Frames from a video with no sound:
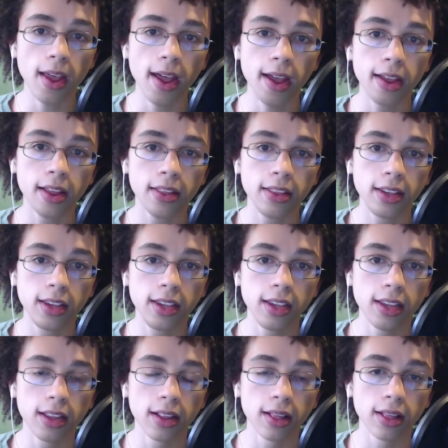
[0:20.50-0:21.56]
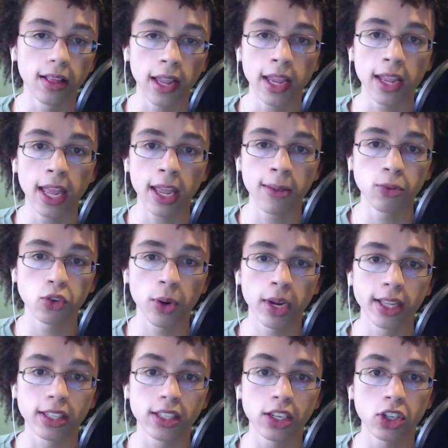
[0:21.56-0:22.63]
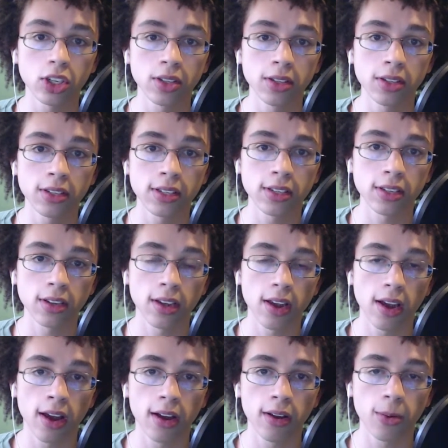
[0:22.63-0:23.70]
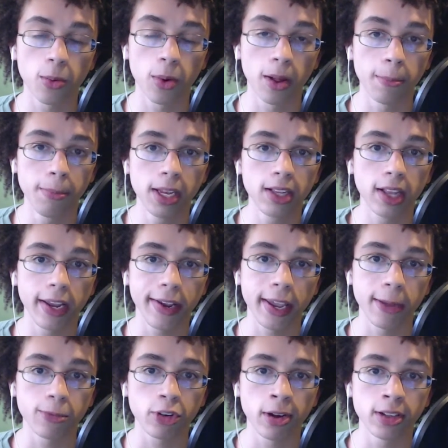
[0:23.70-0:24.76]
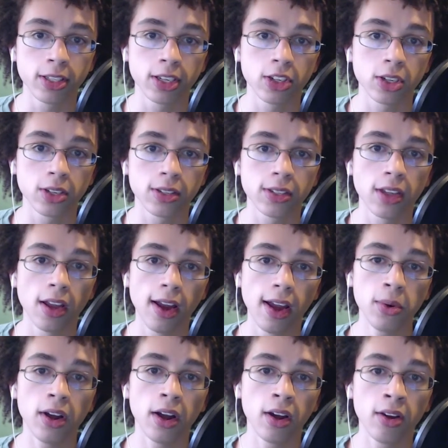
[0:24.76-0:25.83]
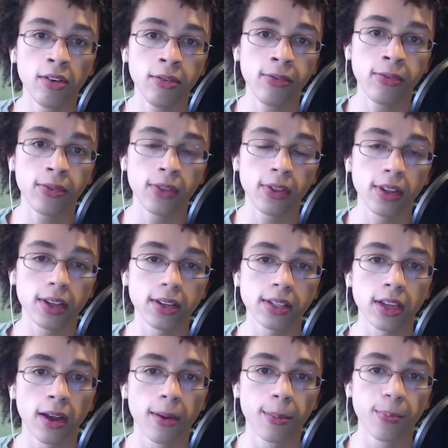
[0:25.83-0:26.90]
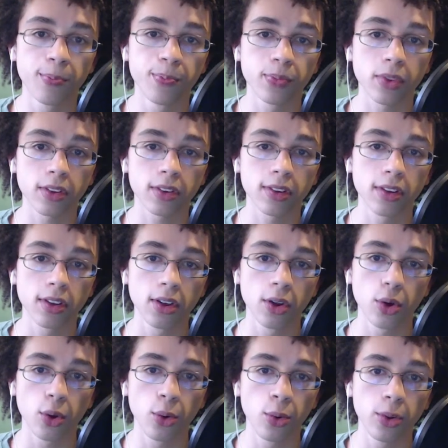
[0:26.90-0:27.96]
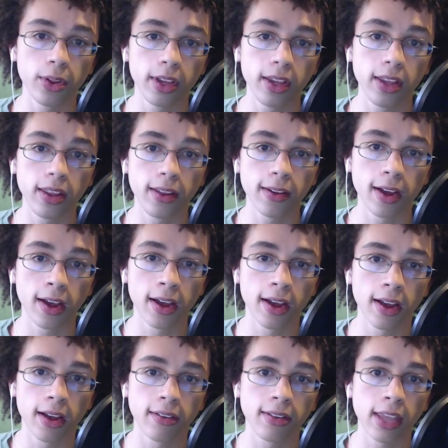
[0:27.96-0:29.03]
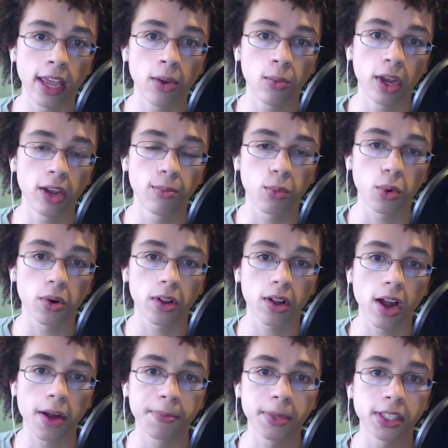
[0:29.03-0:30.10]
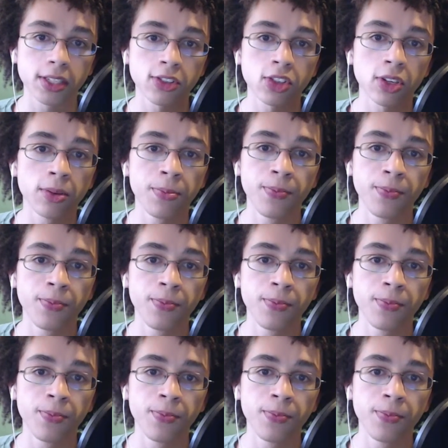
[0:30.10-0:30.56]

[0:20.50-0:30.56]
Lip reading: the late game transitions, mid-late game transitions of this early Gateway Immortal composition.